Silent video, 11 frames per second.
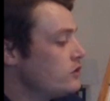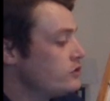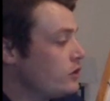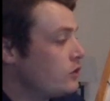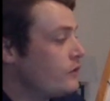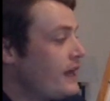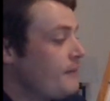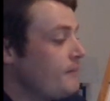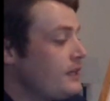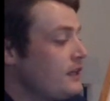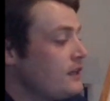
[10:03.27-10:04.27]
Do, re,
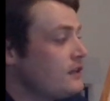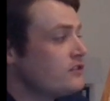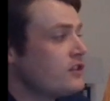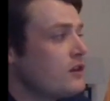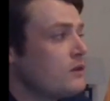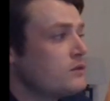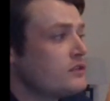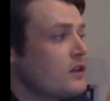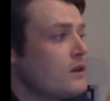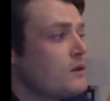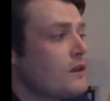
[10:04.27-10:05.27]
mi, so,
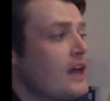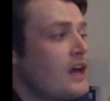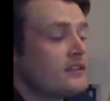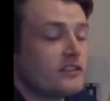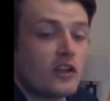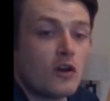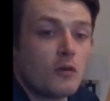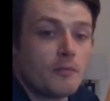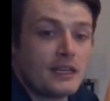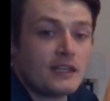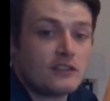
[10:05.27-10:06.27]
la, so,
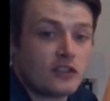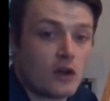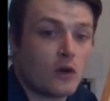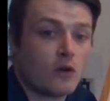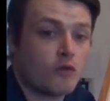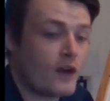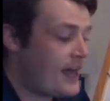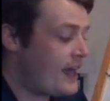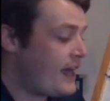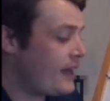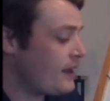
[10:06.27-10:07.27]
mi, do,
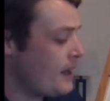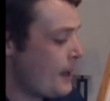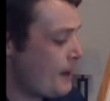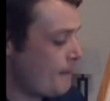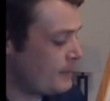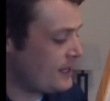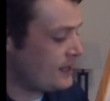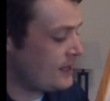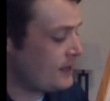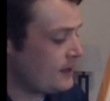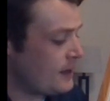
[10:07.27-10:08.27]
re,
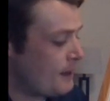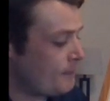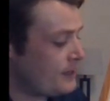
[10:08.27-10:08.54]
mi,